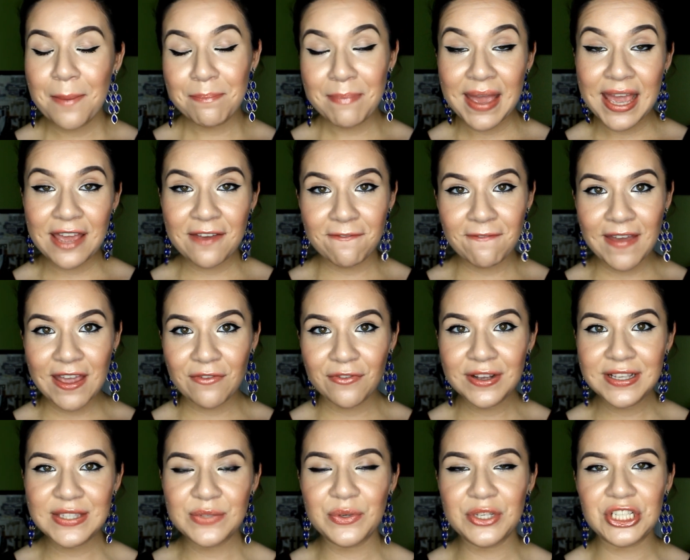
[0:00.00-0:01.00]
May
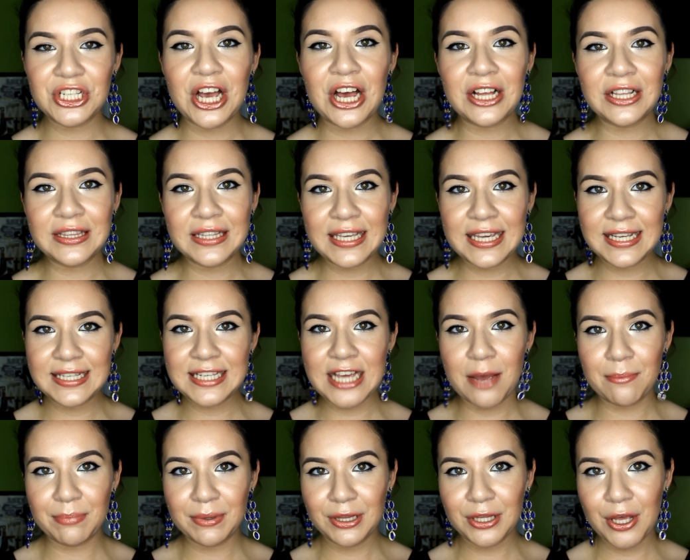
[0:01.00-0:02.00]
favorites, which I'll link
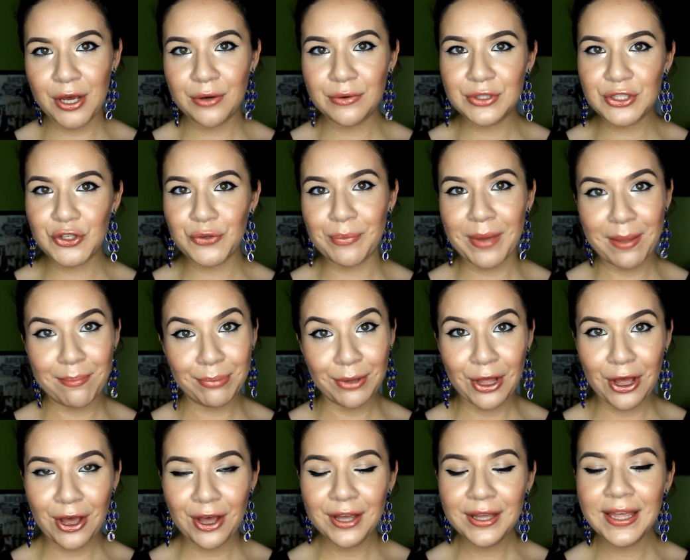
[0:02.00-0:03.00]
down below to my
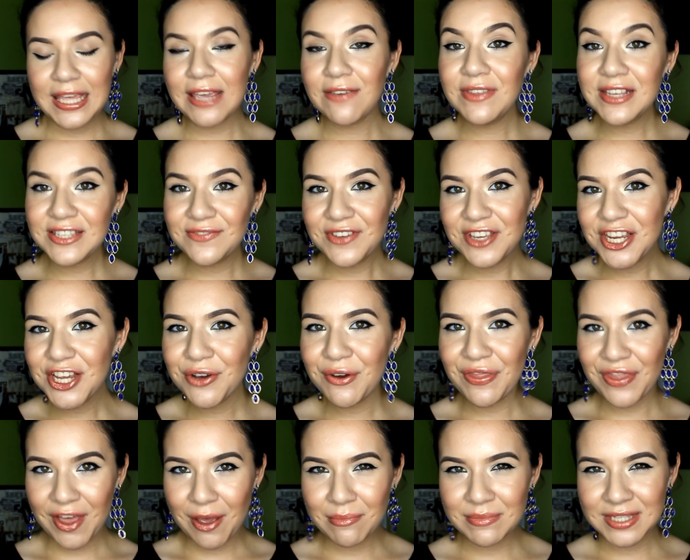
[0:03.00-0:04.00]
blog. Give this video
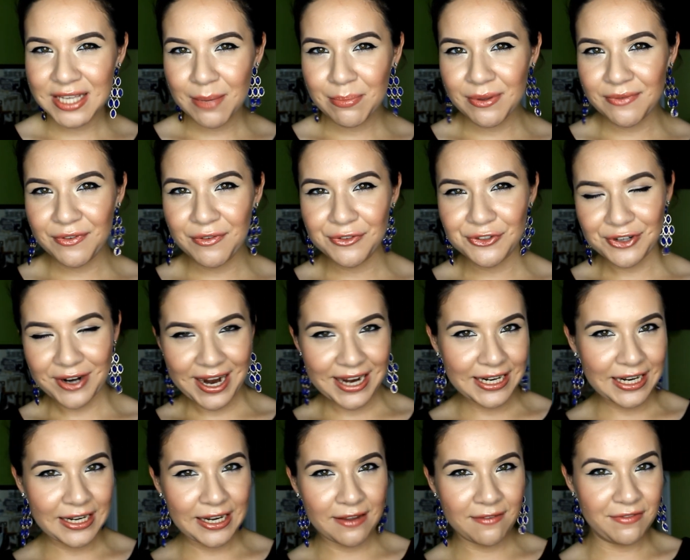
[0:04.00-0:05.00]
a thumbs up if you
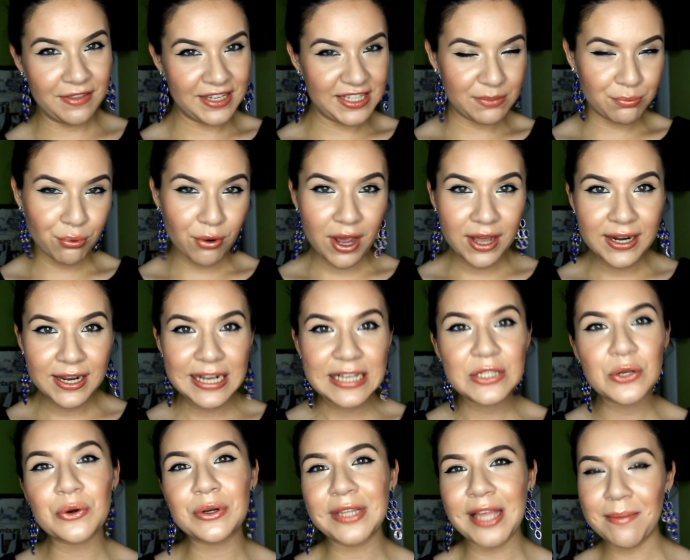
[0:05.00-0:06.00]
tried any of these
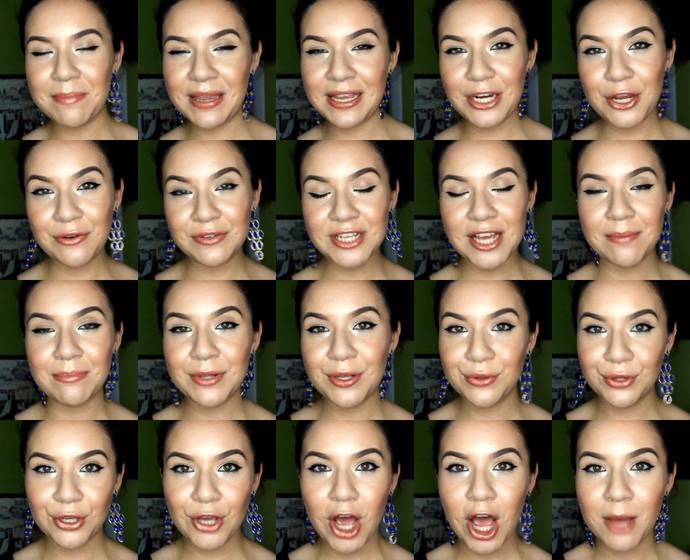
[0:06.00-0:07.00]
products, or let me know down below
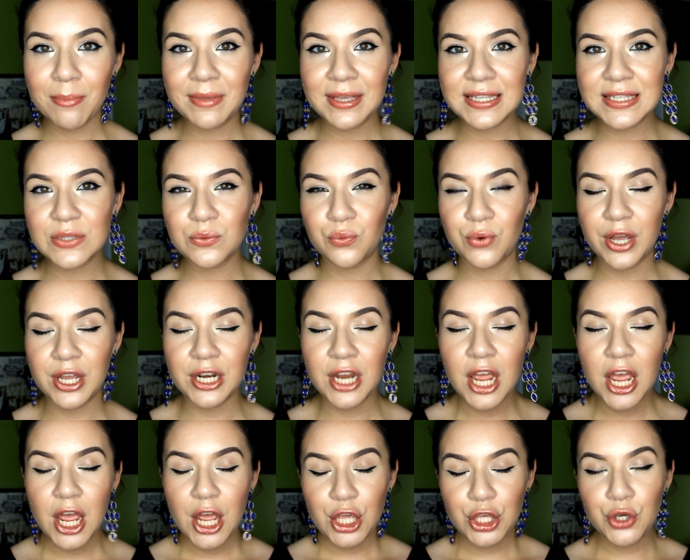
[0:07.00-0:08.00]
in the comments what
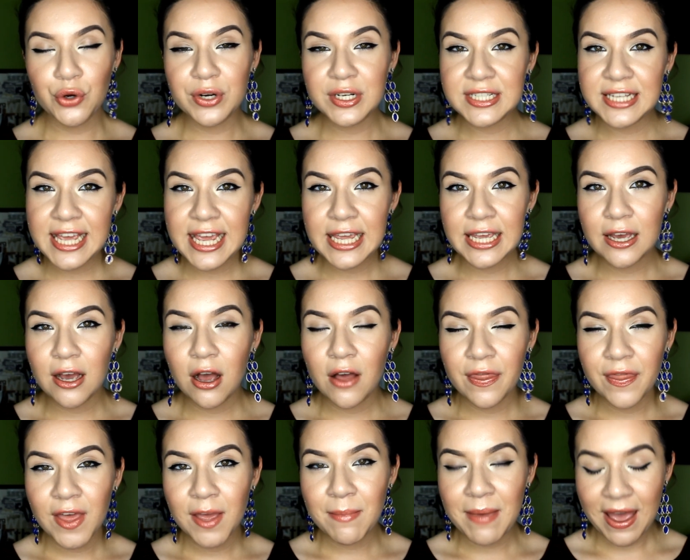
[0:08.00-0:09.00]
your take
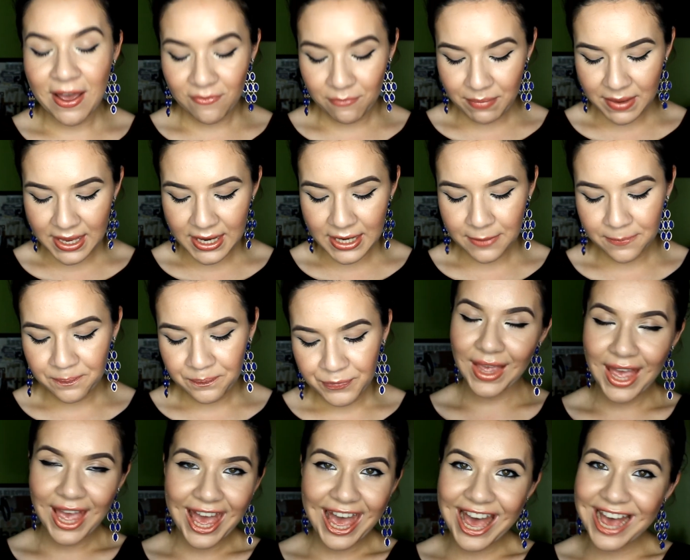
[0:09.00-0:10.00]
on them have been.
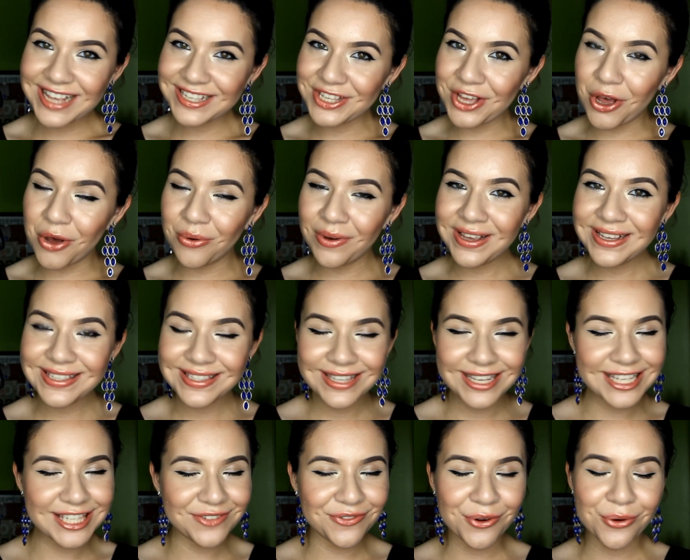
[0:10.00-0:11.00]
As always,
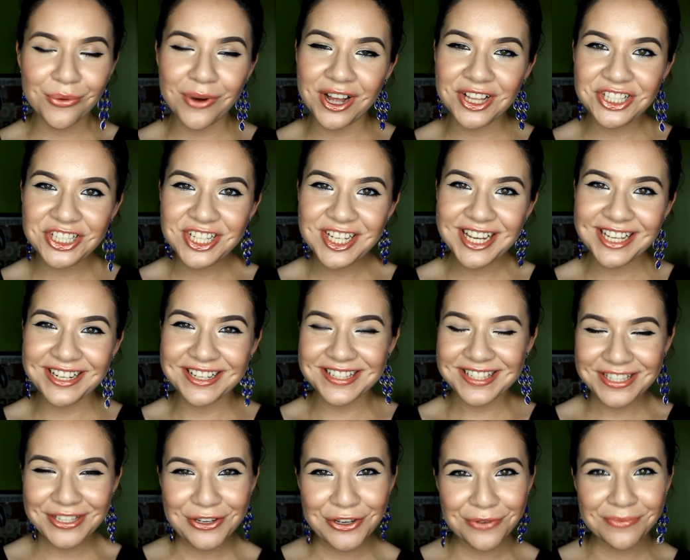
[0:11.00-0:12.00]
thanks for watching, and I'll
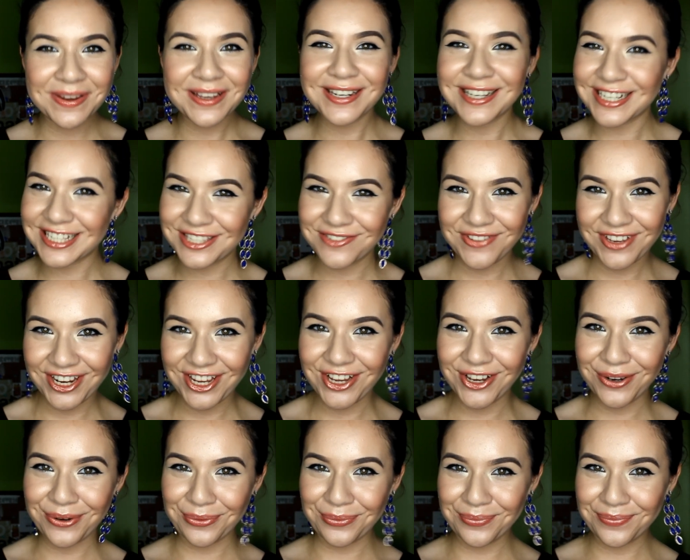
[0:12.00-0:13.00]
see you in my next
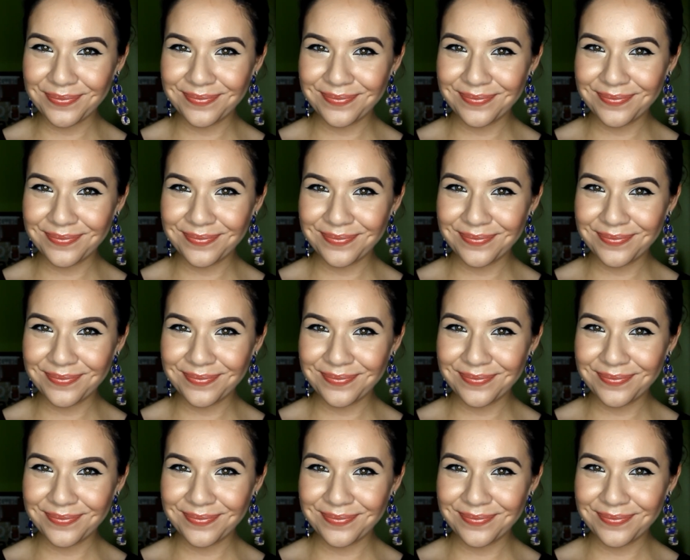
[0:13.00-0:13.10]
video.